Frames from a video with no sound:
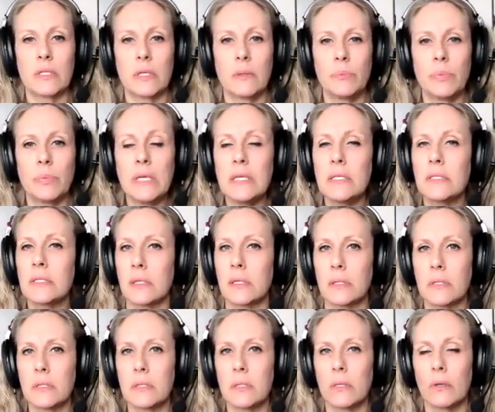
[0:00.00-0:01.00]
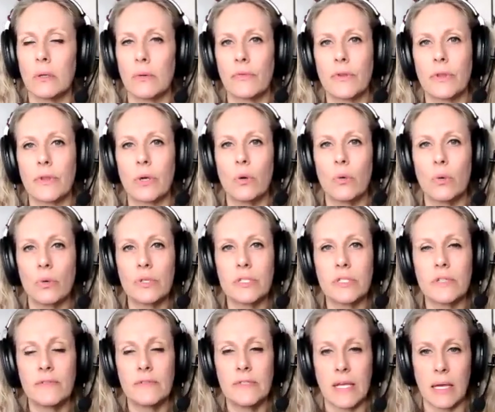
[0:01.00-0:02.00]
in pieces over the course
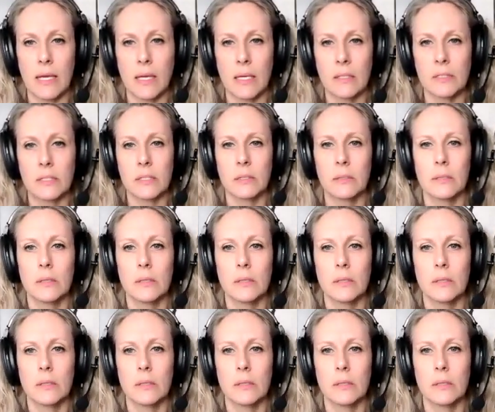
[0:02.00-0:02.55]
of days,